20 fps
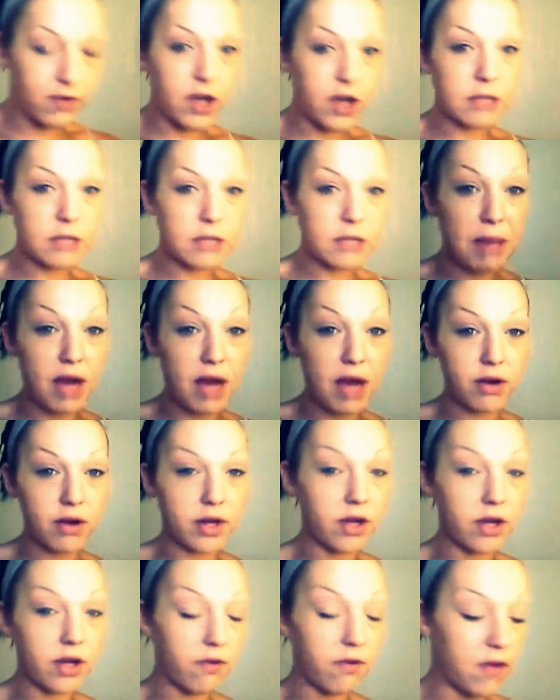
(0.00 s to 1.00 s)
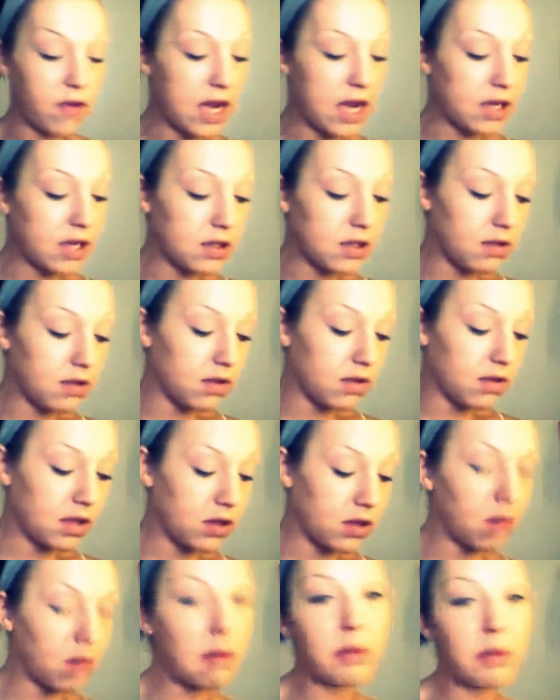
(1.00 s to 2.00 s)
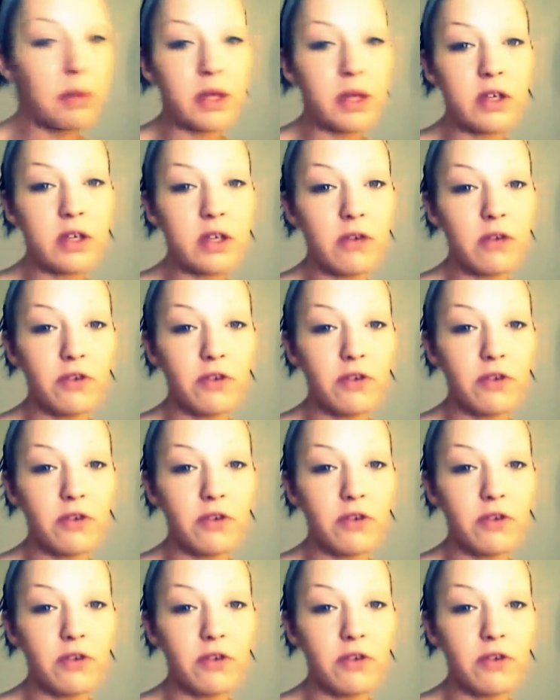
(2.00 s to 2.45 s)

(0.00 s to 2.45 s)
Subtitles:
far as powdering your face, remember these are